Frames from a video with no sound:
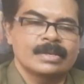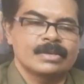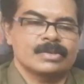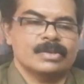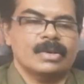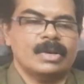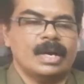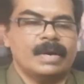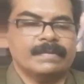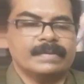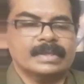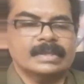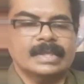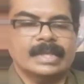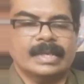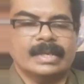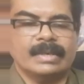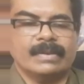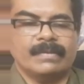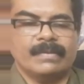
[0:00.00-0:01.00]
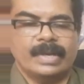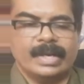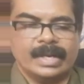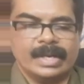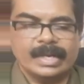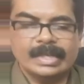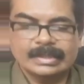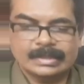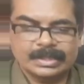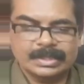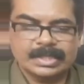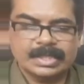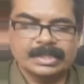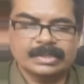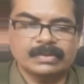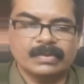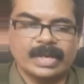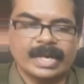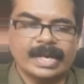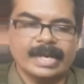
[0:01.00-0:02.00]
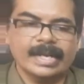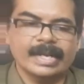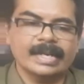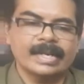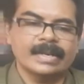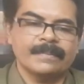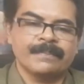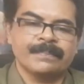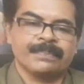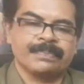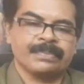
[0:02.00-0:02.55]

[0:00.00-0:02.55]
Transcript: So after the incision is widened,